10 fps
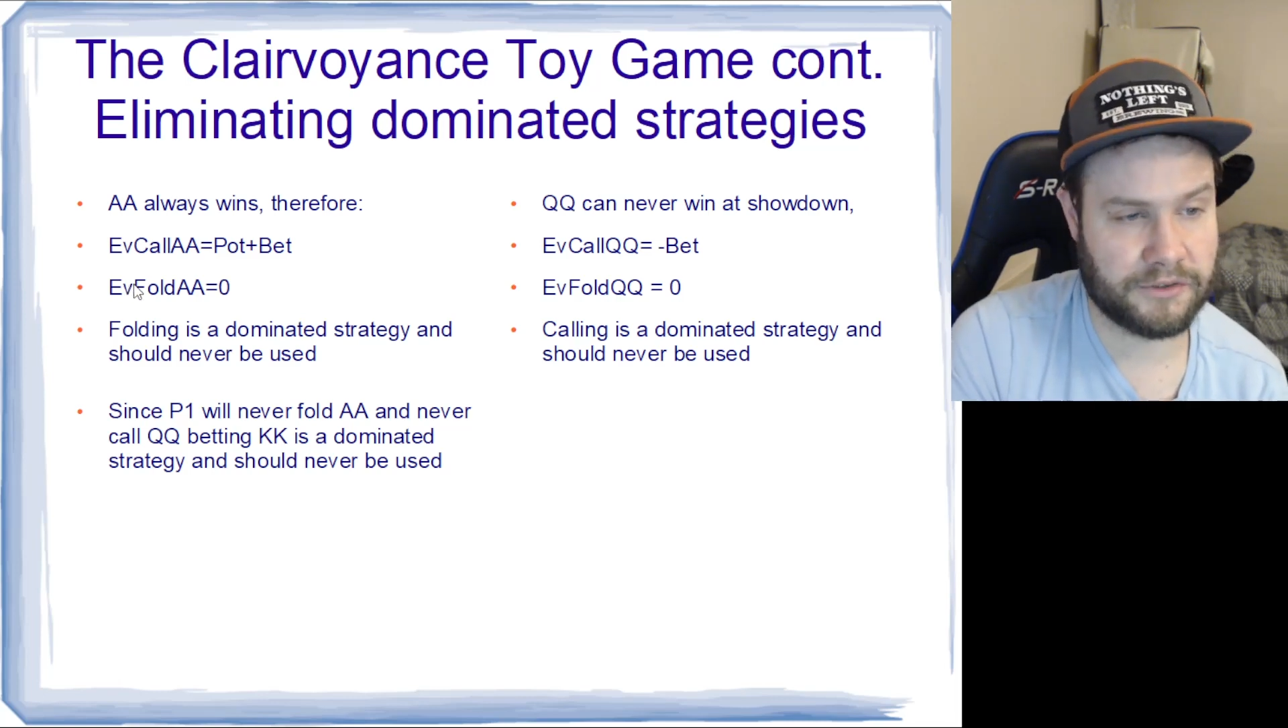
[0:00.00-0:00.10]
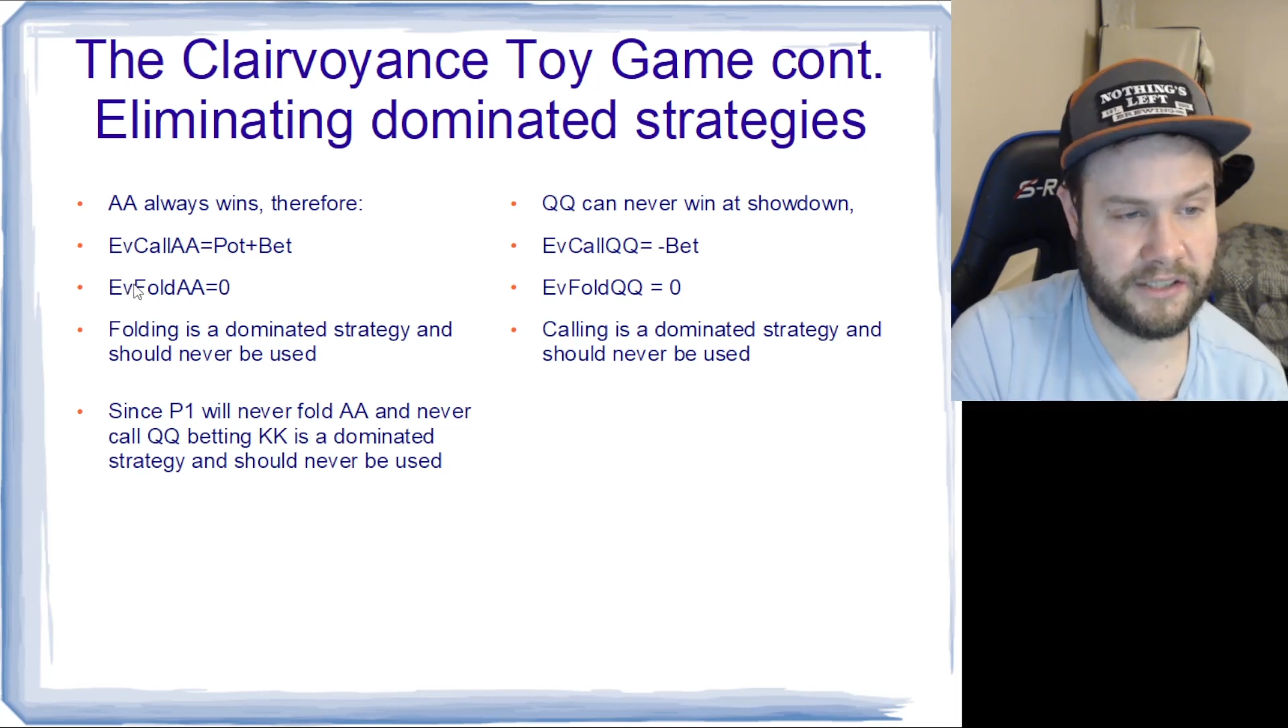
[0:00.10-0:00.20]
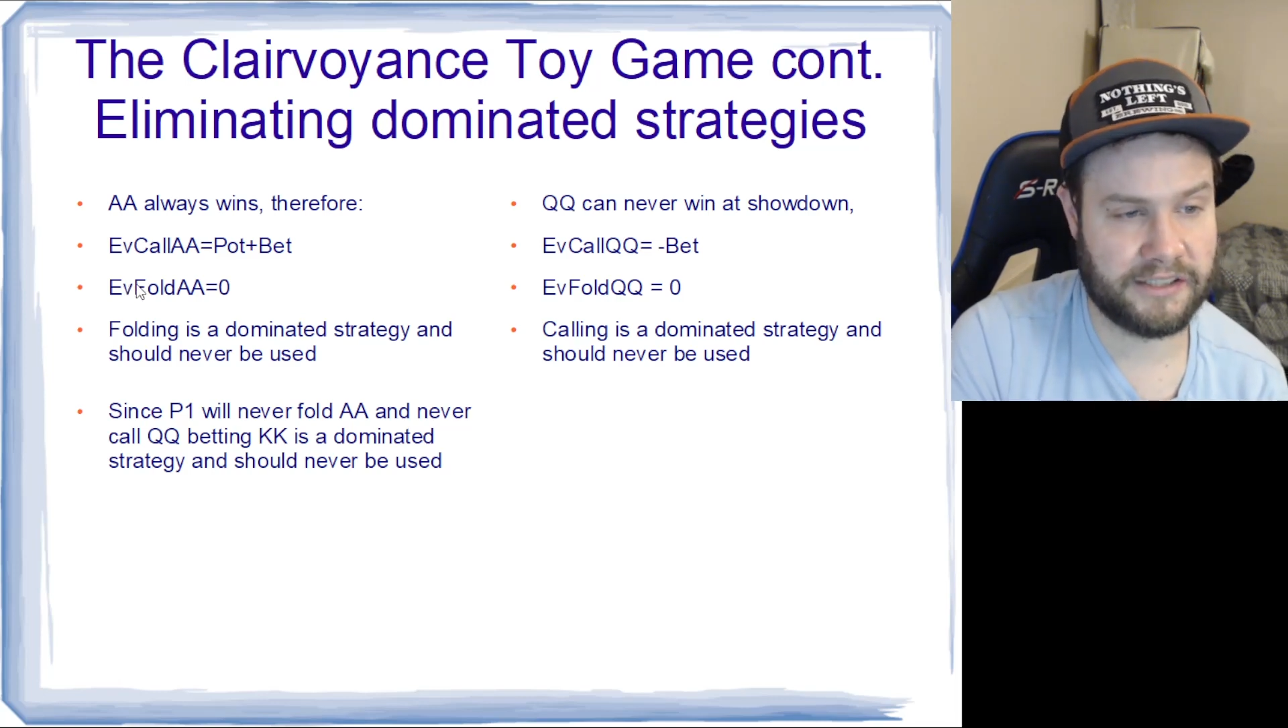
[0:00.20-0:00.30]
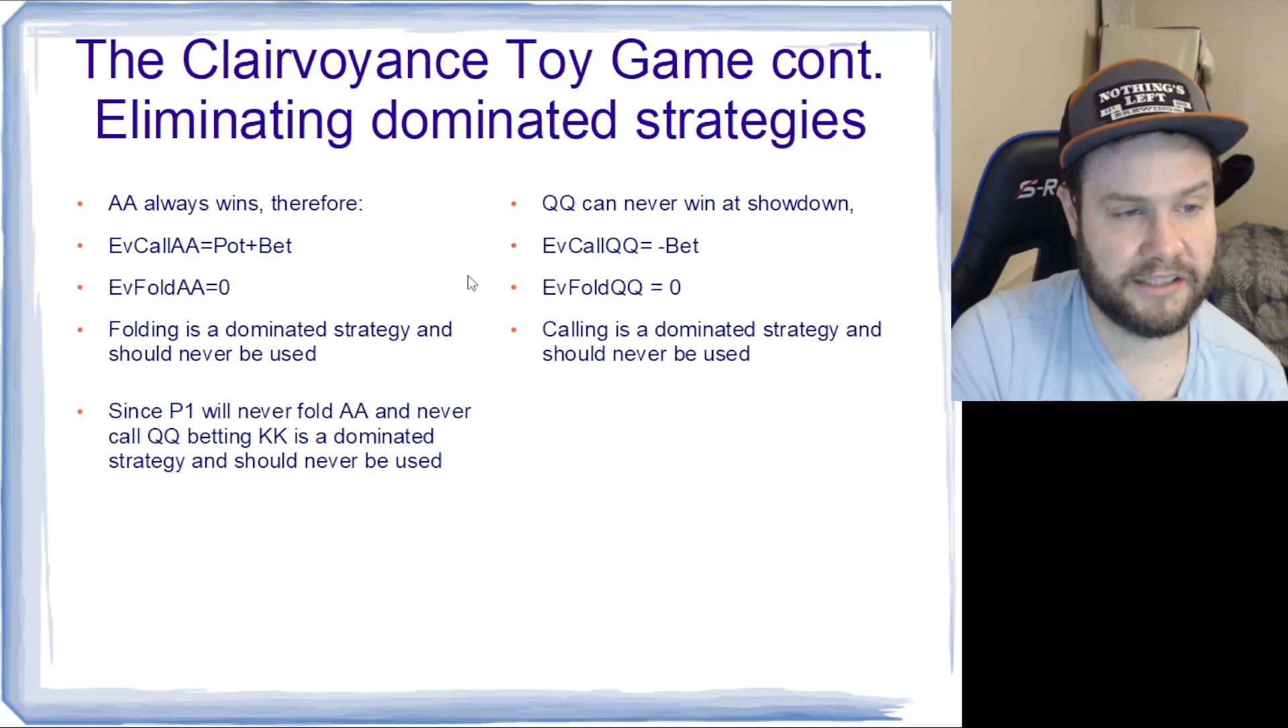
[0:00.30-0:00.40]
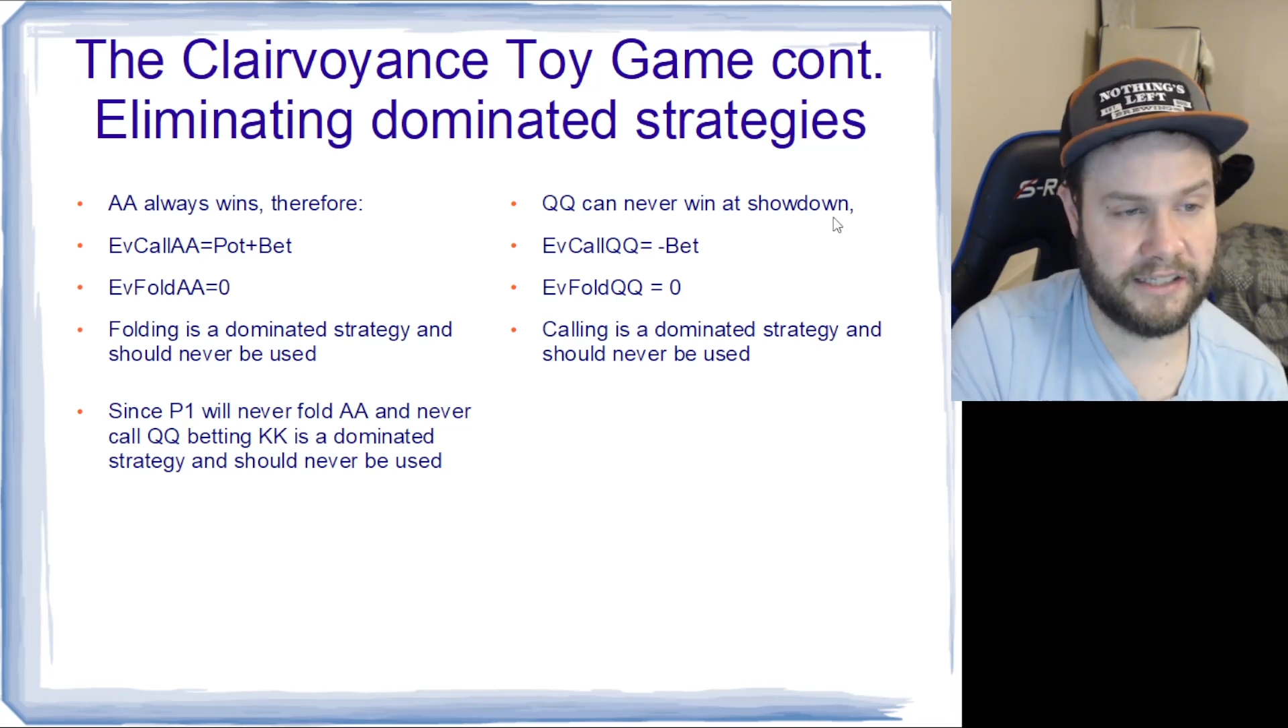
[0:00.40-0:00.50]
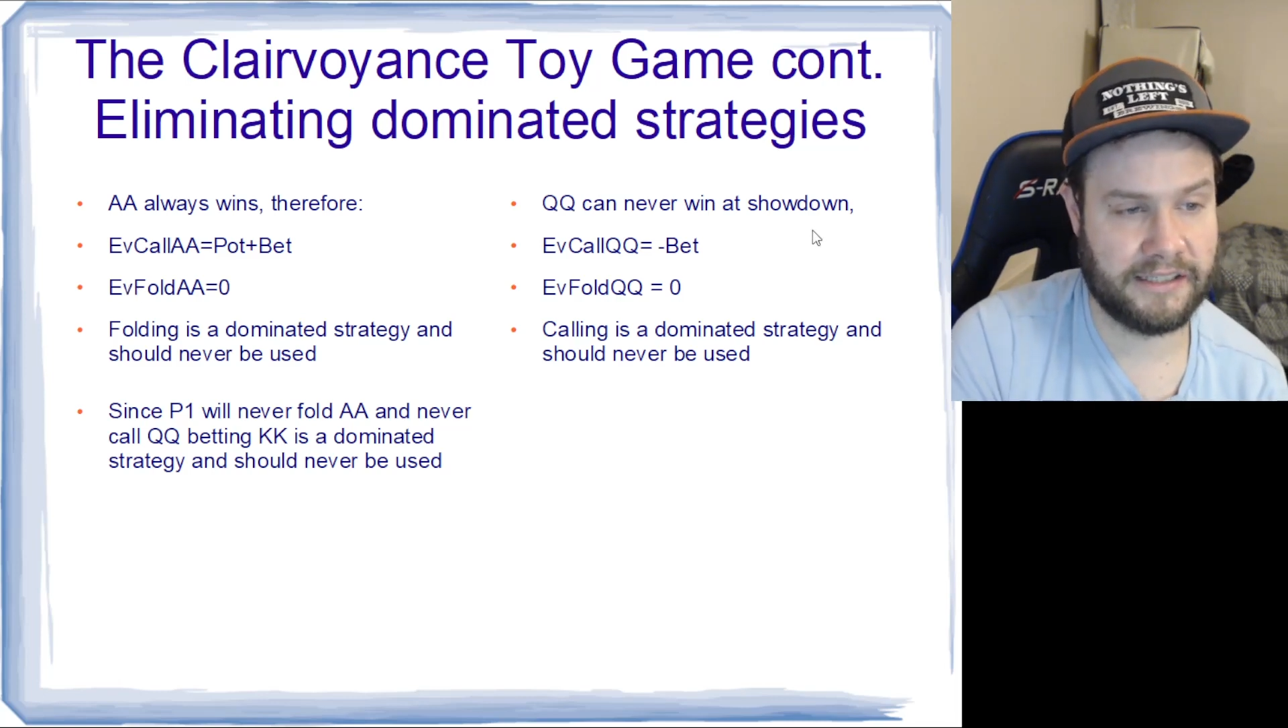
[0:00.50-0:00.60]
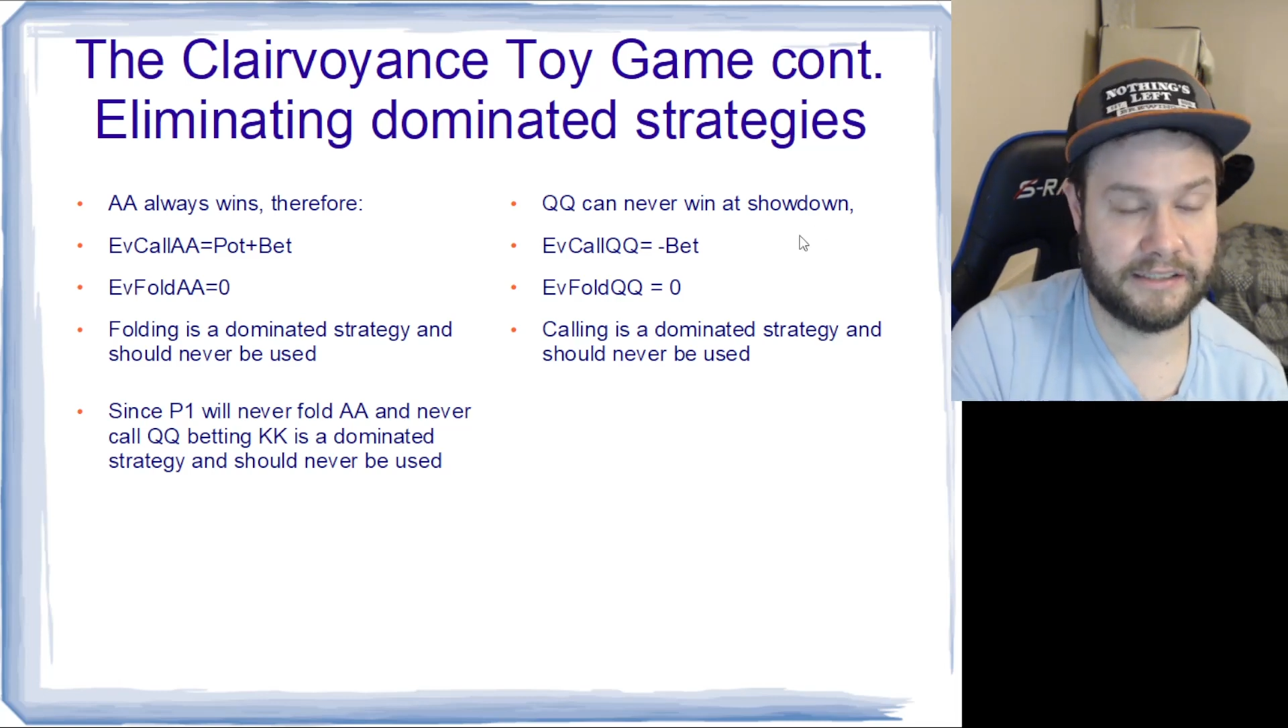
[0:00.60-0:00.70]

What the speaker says: their ace,